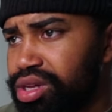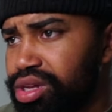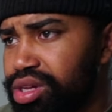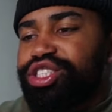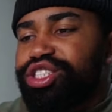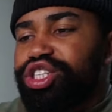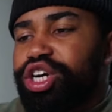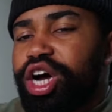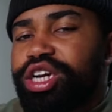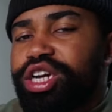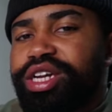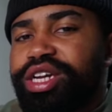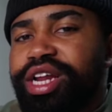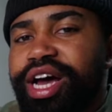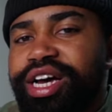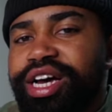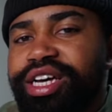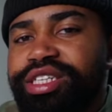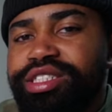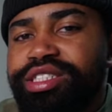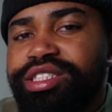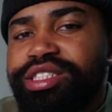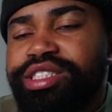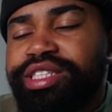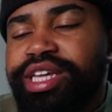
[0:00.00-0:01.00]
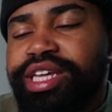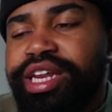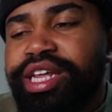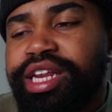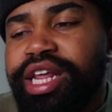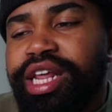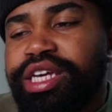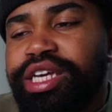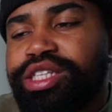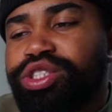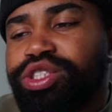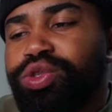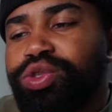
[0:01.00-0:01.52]
Y'all not understanding
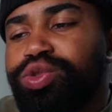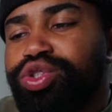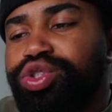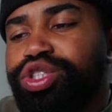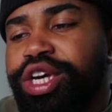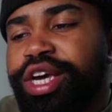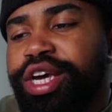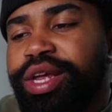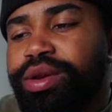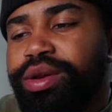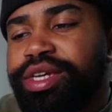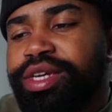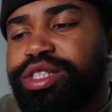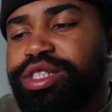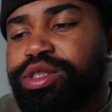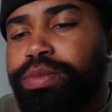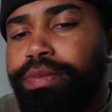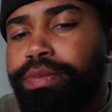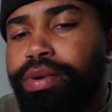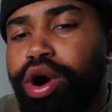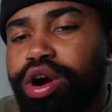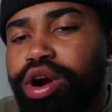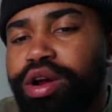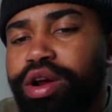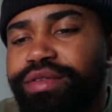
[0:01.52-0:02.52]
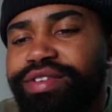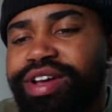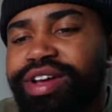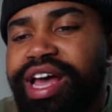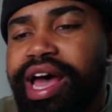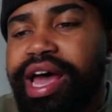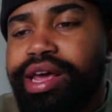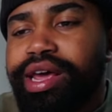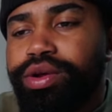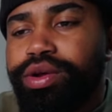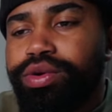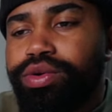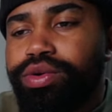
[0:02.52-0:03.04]
that SOOJIN is part of
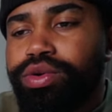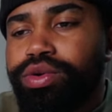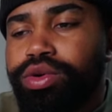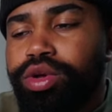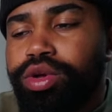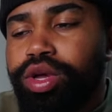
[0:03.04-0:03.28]
Gaido.